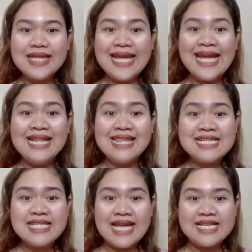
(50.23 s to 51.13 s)
In this
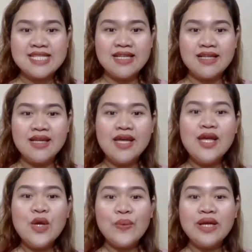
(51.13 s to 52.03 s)
lesson,
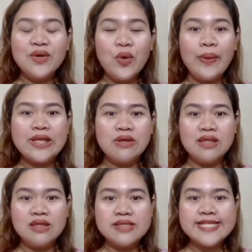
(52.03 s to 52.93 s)
we are going to
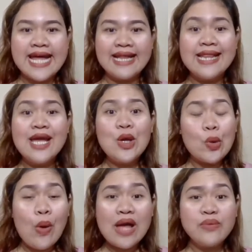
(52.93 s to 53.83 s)
understand
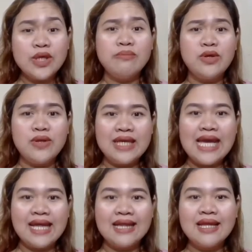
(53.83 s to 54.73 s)
why we
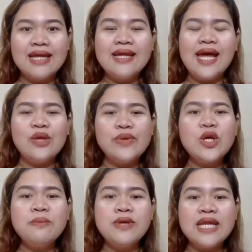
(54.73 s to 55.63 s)
communicate, and we
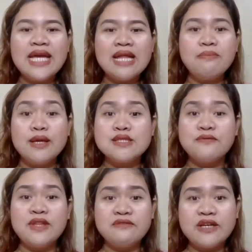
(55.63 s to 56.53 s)
communicate because of
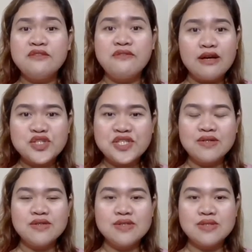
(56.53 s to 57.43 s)
different
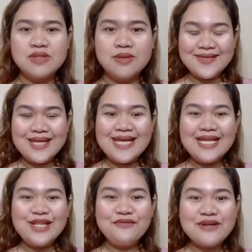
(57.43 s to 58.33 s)
functions.
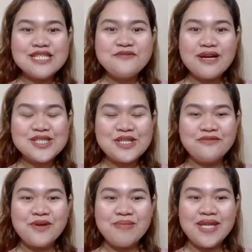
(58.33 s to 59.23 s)
The first function
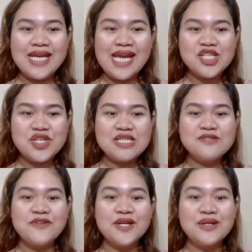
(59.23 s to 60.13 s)
of communication is
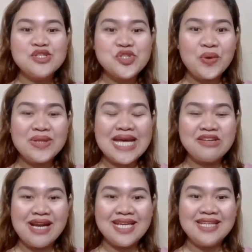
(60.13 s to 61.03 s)
for control and
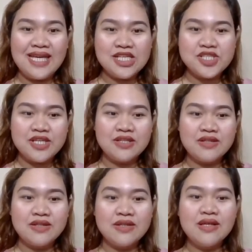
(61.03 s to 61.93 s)
regulation.
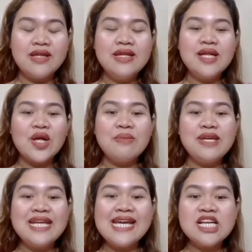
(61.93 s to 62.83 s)

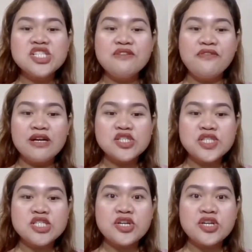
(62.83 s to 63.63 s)
Communication functions to